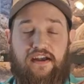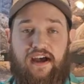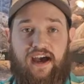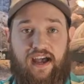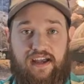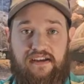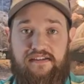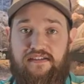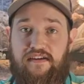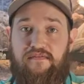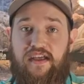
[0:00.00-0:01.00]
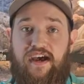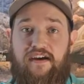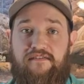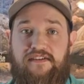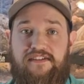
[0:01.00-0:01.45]
the highest of the
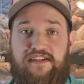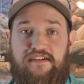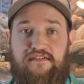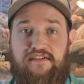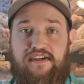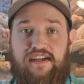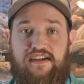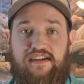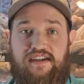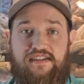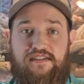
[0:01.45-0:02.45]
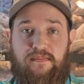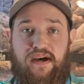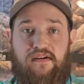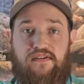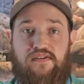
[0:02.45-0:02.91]
average that you can get. He's
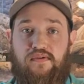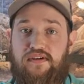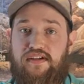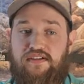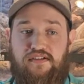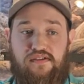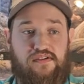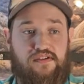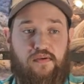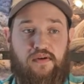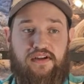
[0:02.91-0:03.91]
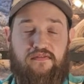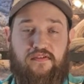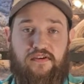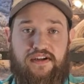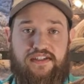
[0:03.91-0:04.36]
about 22 to
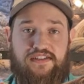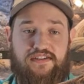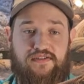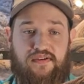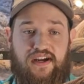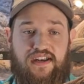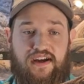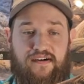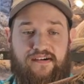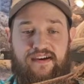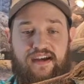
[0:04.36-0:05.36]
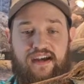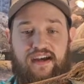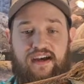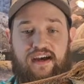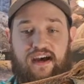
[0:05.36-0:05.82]
24 inches right now.
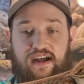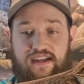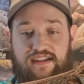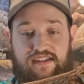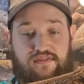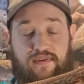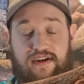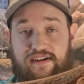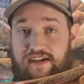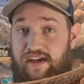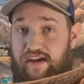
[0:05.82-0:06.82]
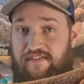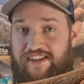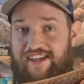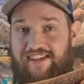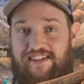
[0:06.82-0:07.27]
He's very
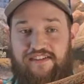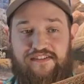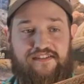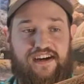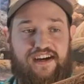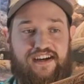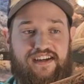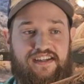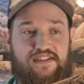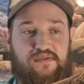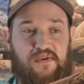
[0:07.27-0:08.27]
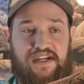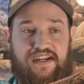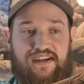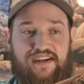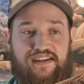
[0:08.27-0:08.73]
hefty too. He's
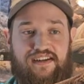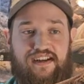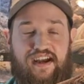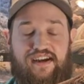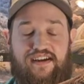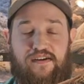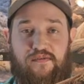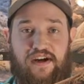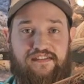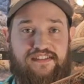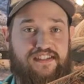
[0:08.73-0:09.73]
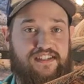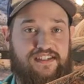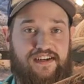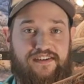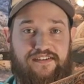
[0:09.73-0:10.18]
weighing in at around
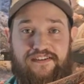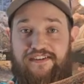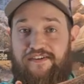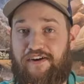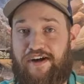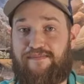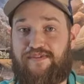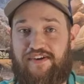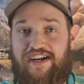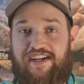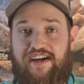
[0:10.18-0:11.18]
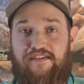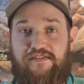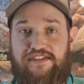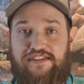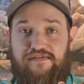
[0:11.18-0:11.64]
600 grams right now,
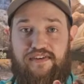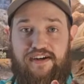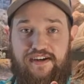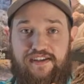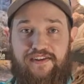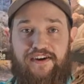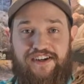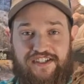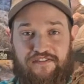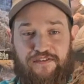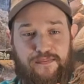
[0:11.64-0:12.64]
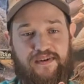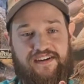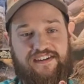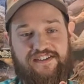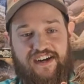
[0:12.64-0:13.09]
which is very large for a
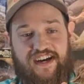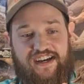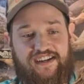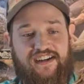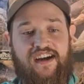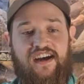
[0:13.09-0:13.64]
bearded dragon.